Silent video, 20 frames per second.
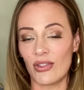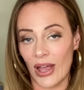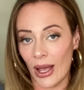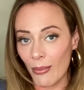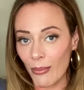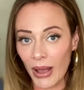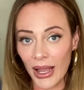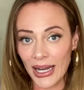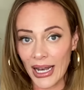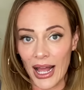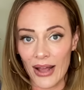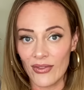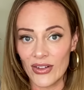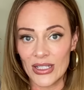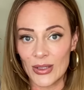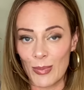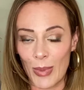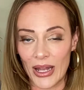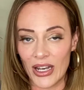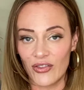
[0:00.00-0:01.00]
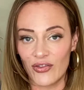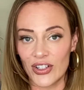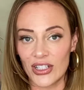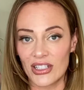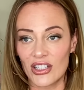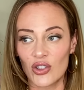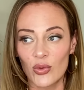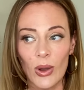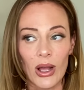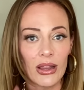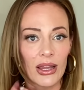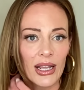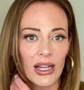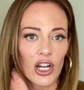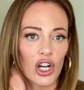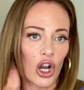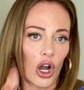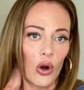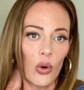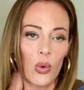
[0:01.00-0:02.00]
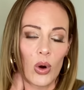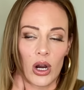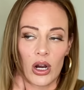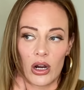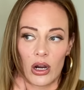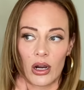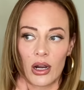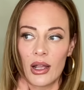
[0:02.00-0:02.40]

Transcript: That might have its benefits as well, like a coworker.